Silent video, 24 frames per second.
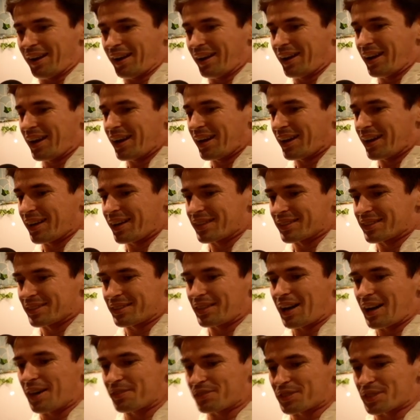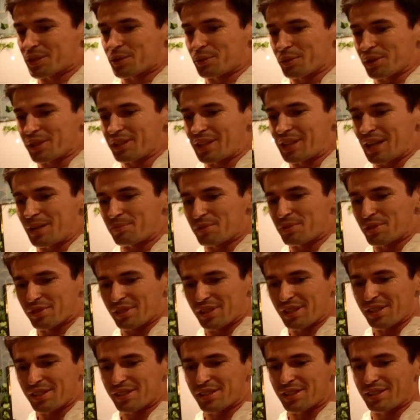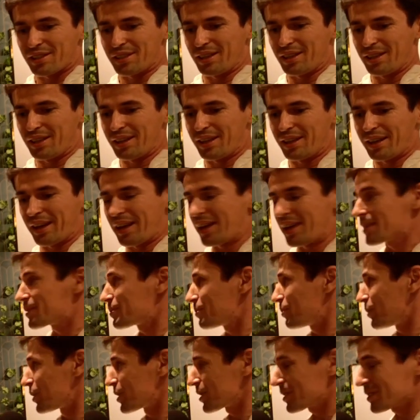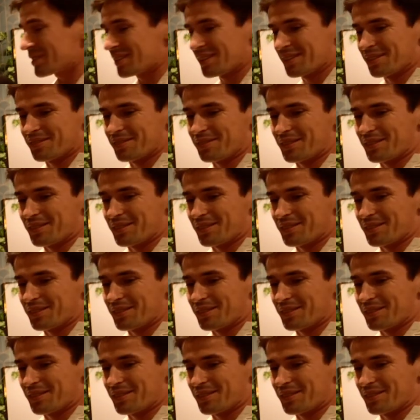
And after hooking up to this, it worked.